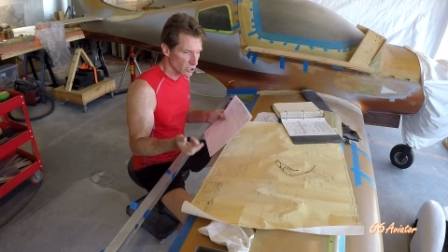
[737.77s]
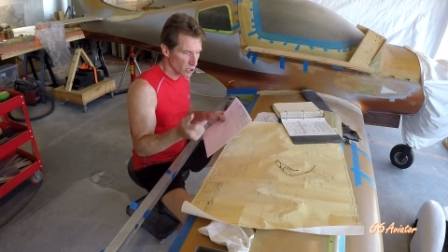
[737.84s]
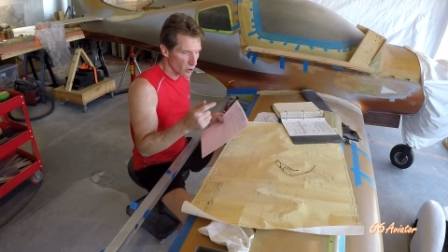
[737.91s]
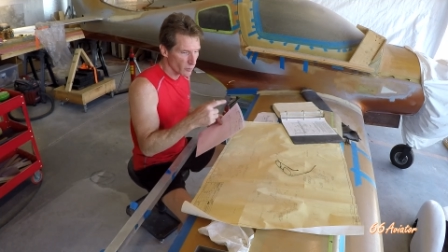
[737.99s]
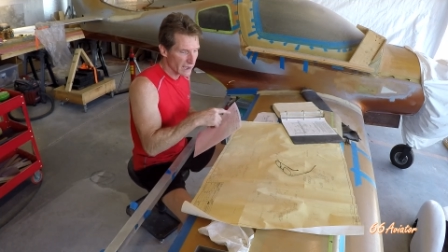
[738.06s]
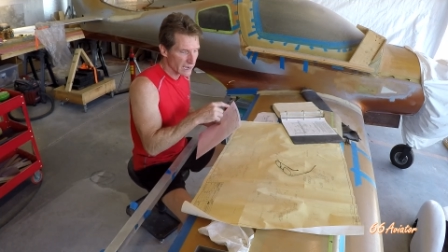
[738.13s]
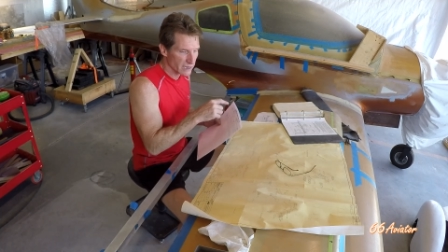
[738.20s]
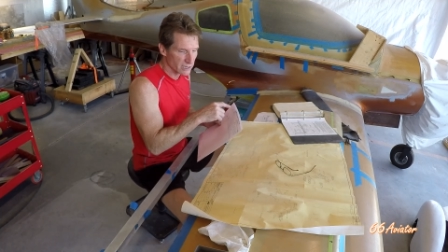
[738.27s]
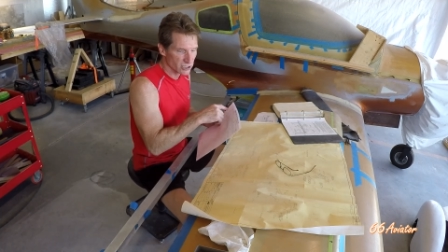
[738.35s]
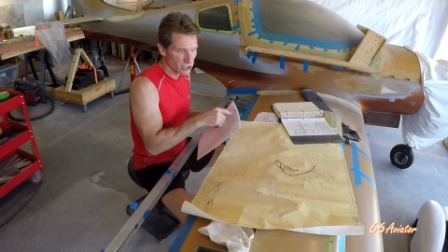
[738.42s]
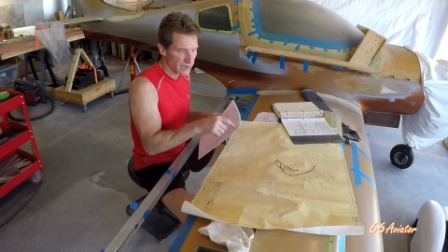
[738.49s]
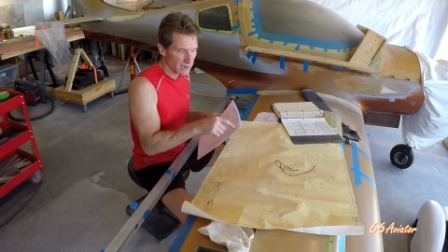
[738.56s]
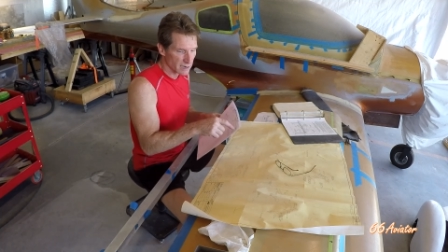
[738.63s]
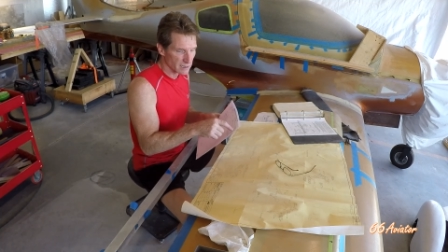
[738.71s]
go back and
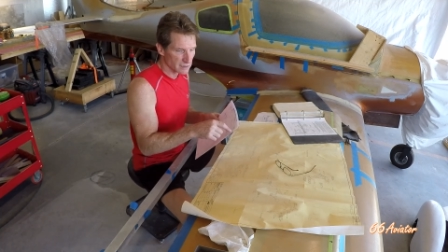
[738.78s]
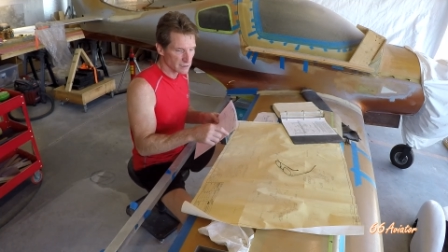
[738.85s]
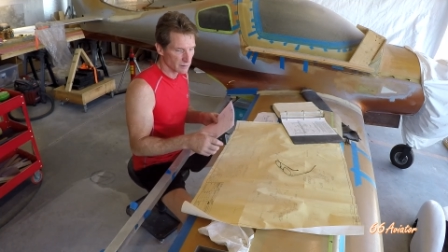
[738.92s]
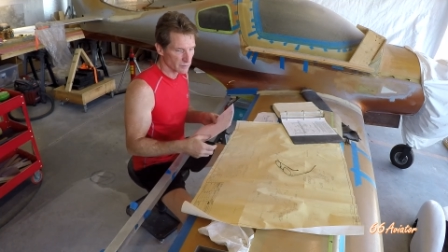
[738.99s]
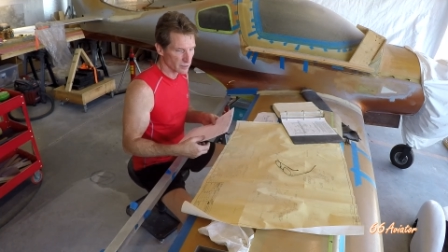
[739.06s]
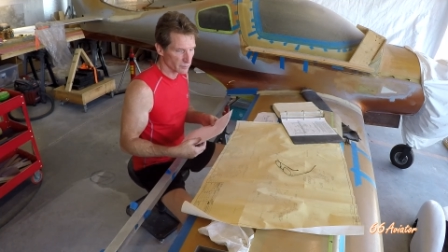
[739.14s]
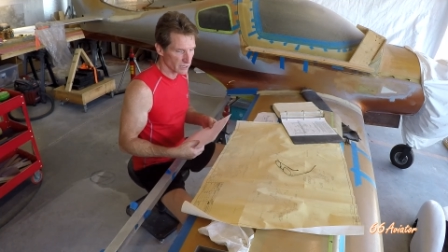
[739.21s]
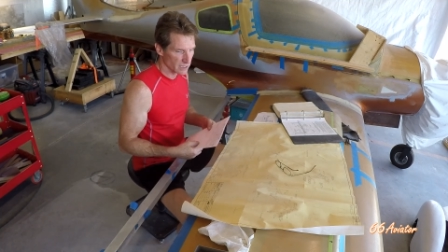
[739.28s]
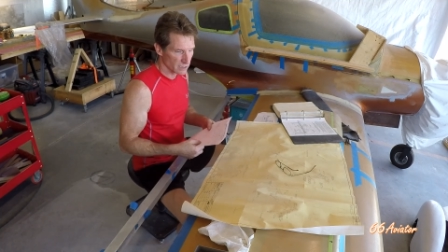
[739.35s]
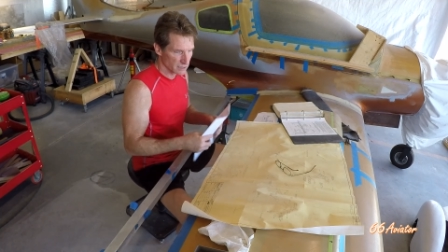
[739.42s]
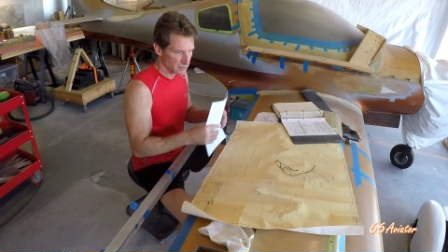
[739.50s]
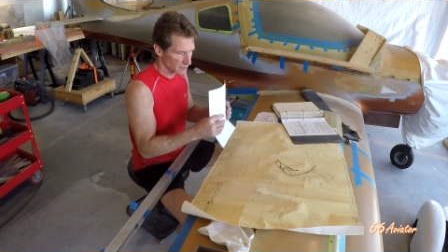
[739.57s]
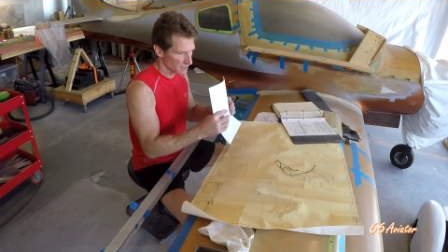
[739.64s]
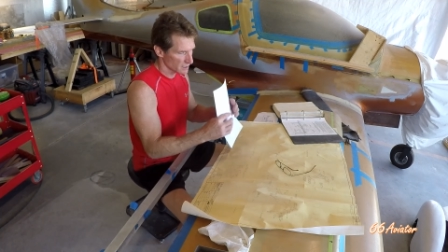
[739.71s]
check on something
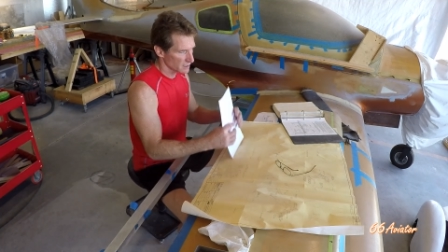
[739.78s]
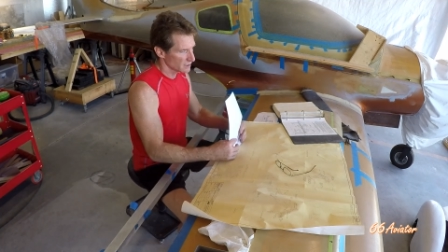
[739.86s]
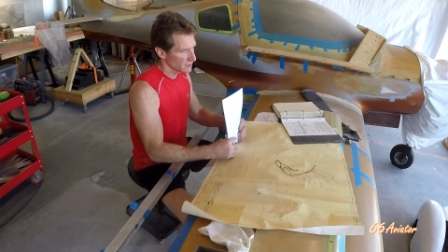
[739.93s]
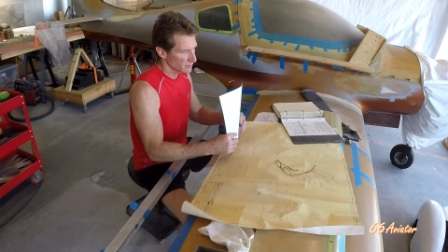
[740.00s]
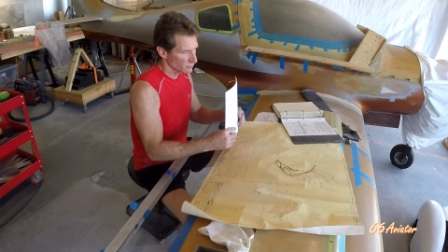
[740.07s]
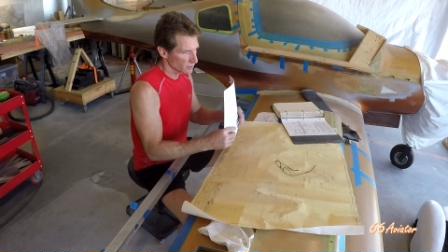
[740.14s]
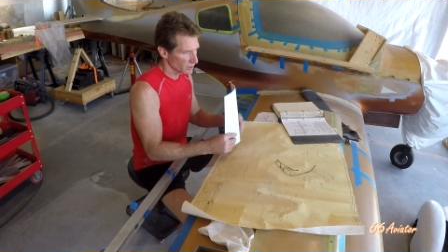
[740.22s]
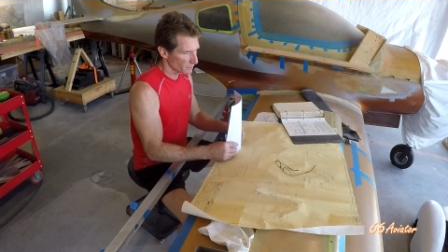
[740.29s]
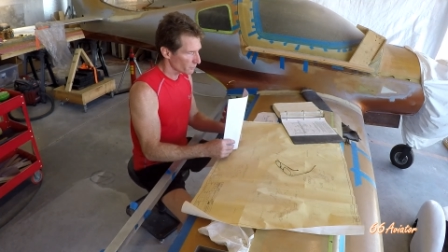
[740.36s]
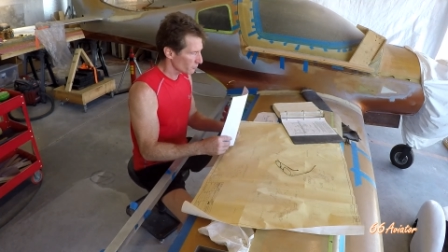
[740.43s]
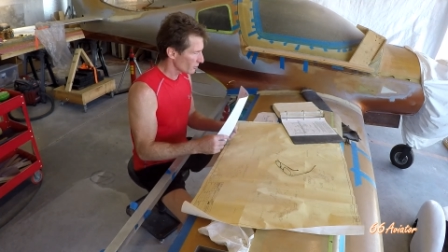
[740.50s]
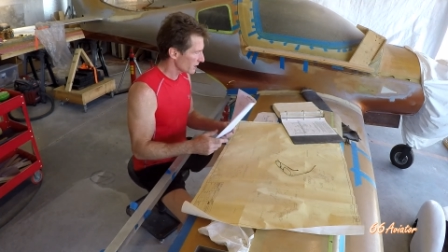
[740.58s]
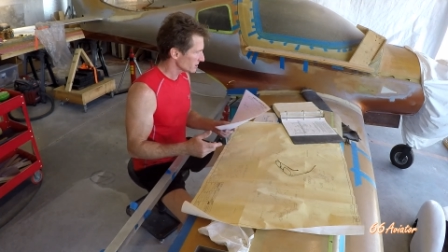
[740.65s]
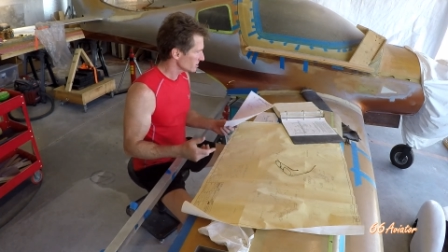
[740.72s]
because with
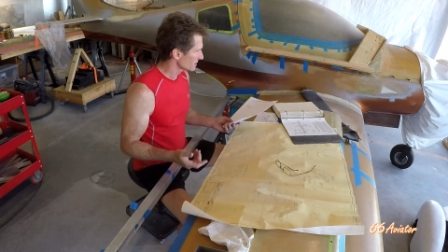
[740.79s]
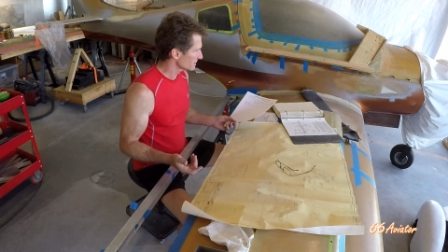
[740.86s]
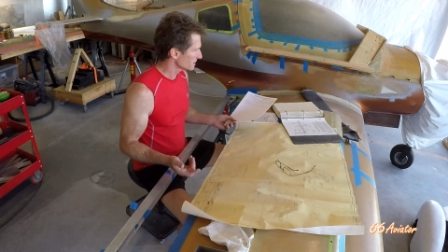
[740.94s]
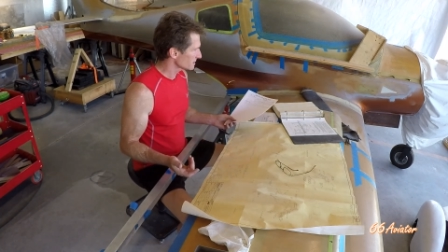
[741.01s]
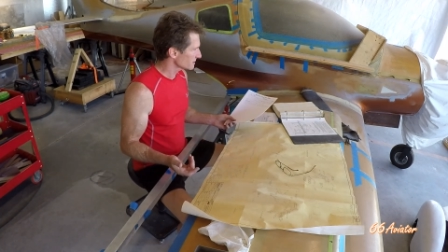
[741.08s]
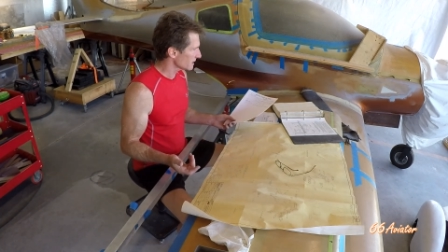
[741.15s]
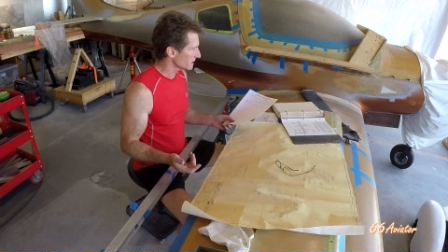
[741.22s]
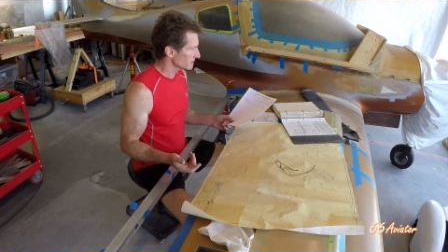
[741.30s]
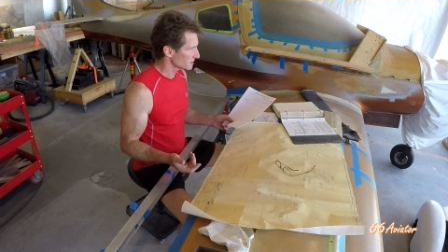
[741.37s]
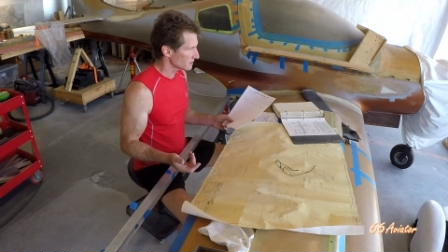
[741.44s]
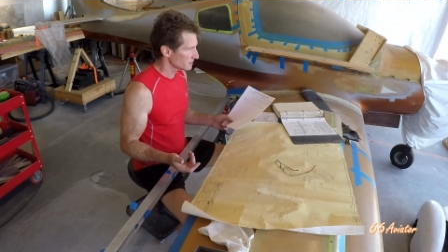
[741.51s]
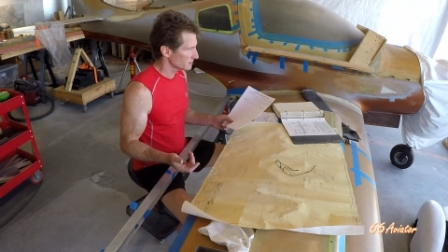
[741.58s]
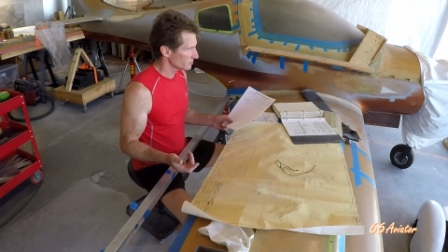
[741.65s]
a project this size,